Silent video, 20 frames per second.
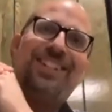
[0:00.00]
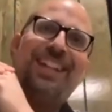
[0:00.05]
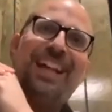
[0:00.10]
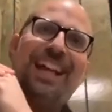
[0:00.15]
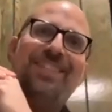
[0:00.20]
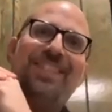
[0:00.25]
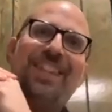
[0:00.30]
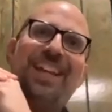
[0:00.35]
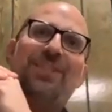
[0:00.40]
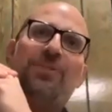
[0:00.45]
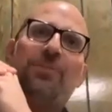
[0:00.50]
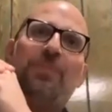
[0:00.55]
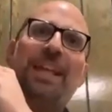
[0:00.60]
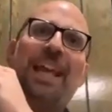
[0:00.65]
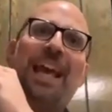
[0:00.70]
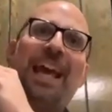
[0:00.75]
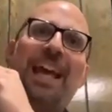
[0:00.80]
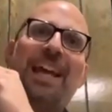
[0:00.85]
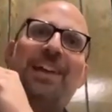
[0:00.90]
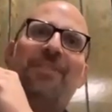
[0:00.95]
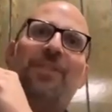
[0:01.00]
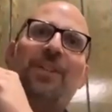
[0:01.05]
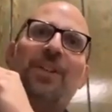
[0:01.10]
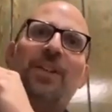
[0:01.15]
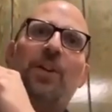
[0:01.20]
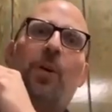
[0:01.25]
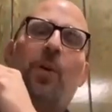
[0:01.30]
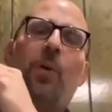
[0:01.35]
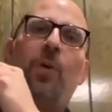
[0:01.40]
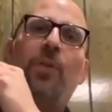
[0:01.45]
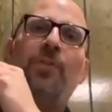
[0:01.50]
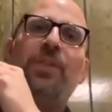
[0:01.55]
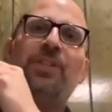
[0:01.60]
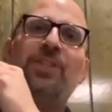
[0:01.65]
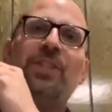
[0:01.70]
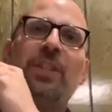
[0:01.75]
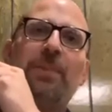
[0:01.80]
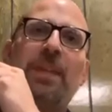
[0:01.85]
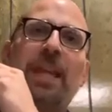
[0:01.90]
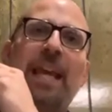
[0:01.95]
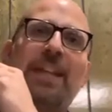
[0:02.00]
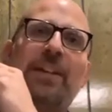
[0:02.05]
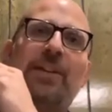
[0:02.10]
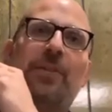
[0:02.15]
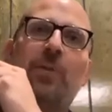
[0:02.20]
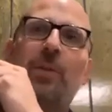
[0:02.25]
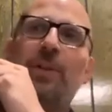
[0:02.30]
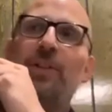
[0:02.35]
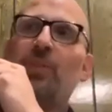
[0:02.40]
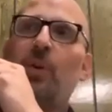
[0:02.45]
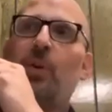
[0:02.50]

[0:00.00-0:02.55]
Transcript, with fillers: unless we have all the subcategories,